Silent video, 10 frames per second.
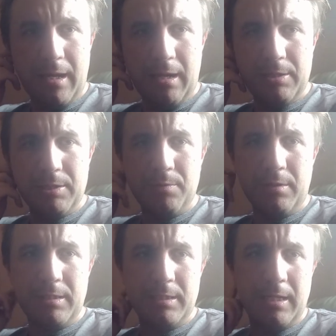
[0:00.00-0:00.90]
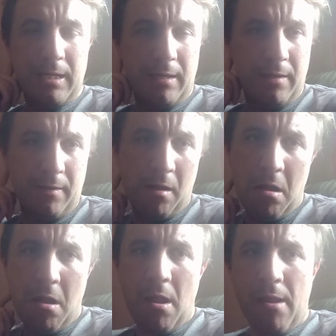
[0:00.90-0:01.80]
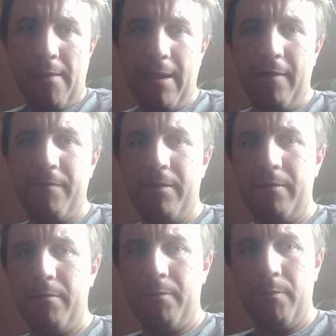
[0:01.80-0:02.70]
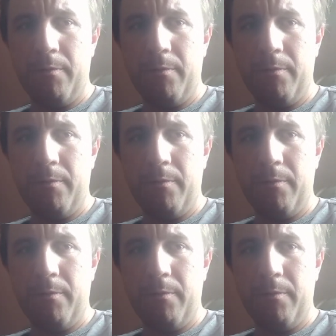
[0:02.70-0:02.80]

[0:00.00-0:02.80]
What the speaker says: I just want to say, Nathan